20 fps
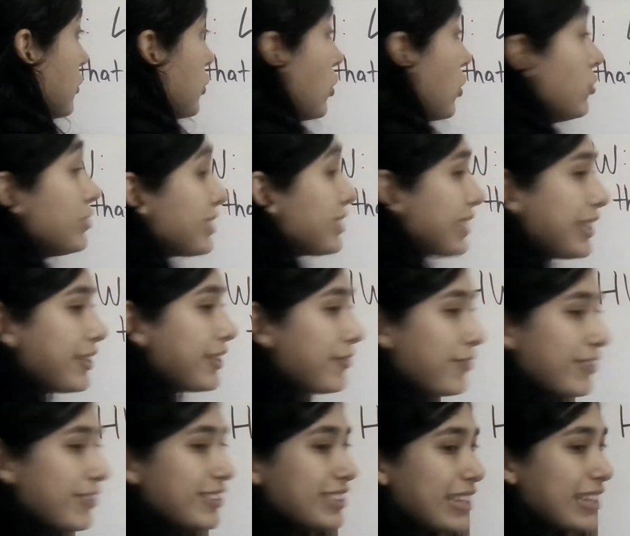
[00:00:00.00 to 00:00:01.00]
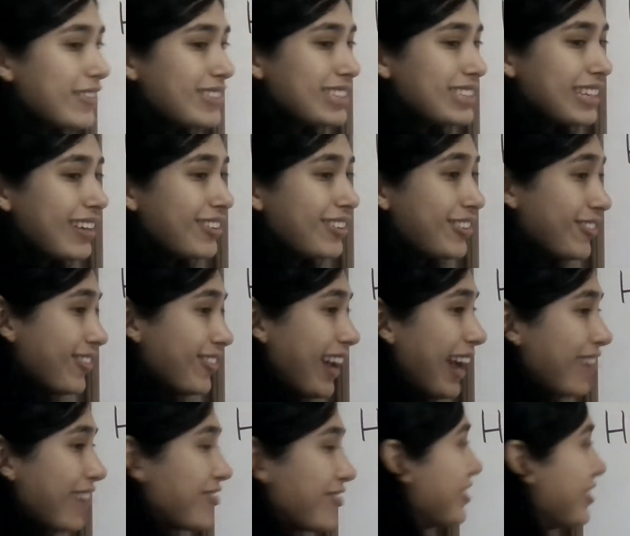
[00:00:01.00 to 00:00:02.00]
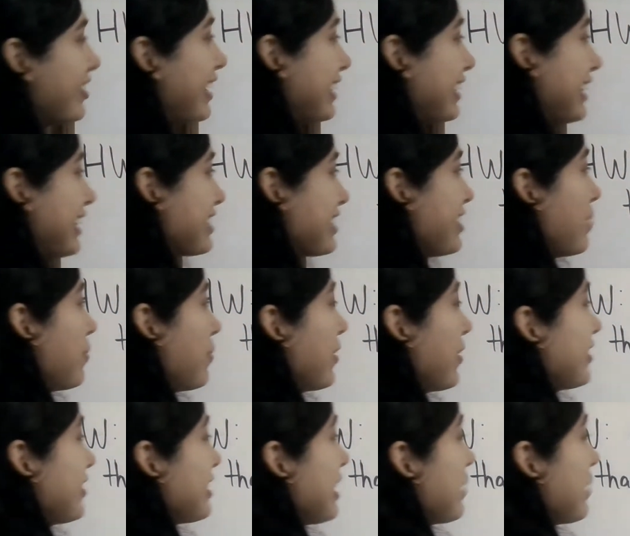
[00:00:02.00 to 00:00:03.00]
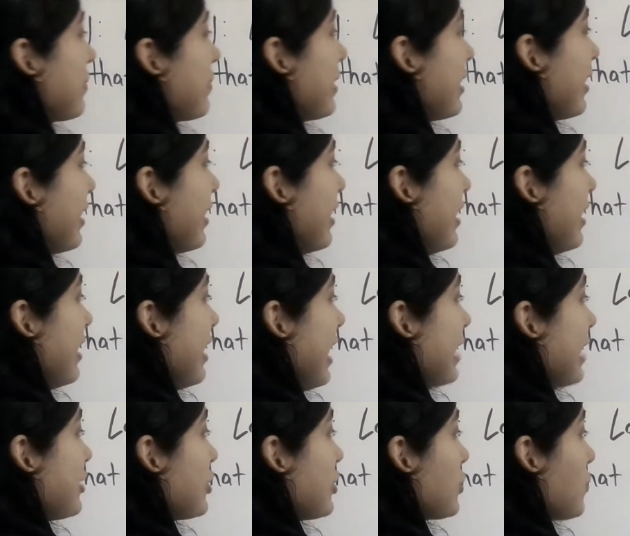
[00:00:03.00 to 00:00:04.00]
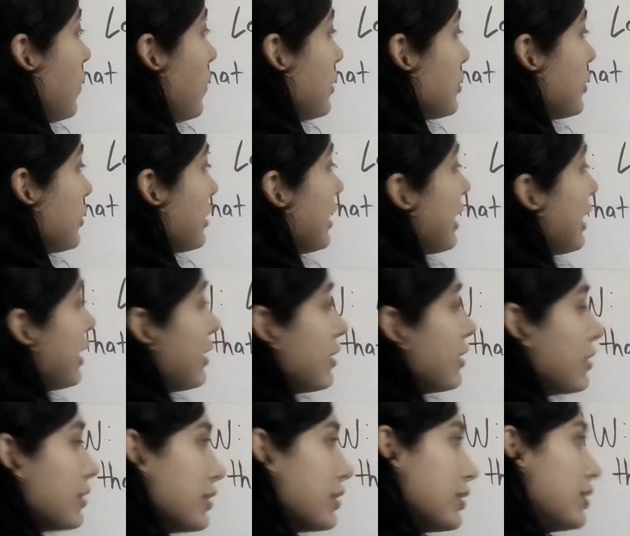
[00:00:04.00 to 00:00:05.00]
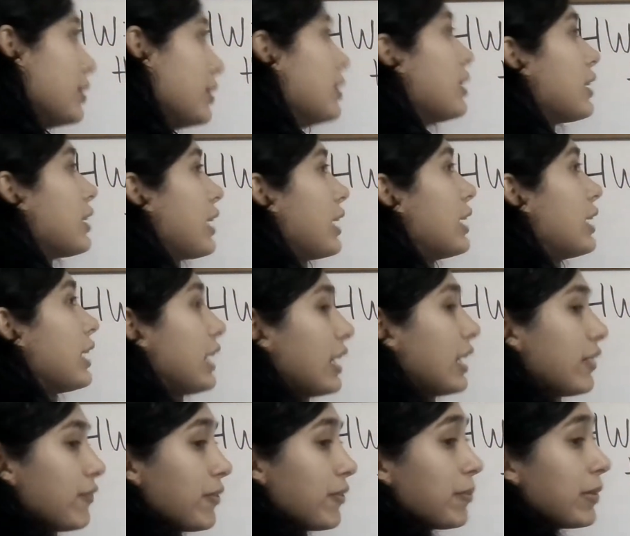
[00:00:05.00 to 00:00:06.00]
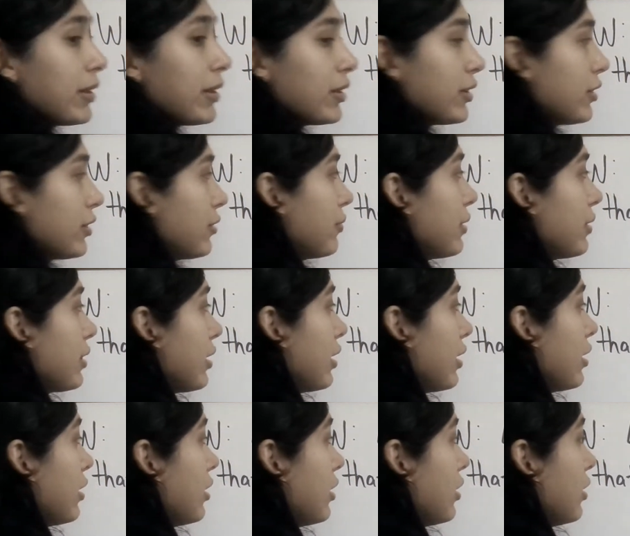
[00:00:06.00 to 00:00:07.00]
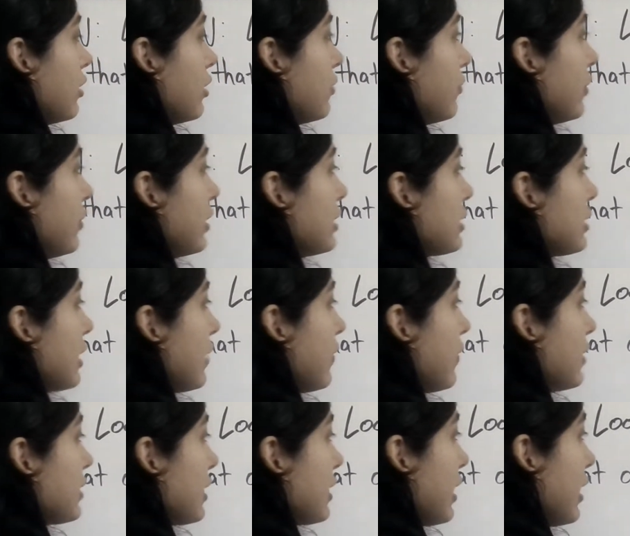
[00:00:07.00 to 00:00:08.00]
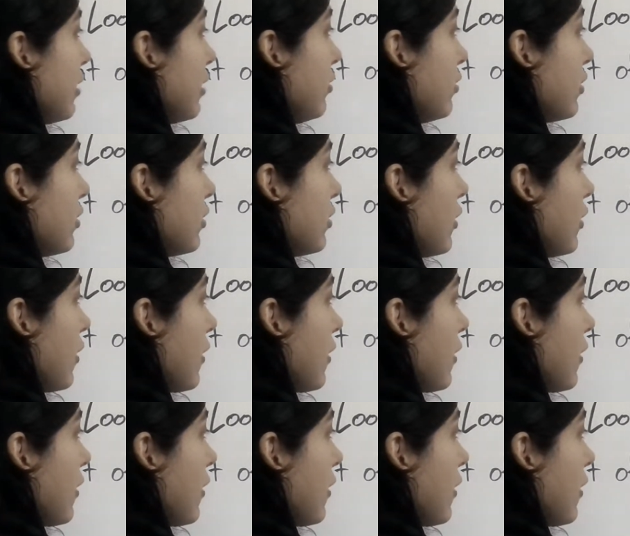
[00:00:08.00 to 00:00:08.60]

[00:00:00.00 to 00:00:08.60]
Don't sign up for a savings account. You don't have to. Like, that's not part of the assignment. I just want you to like kind of like get familiar with it, with a savings account.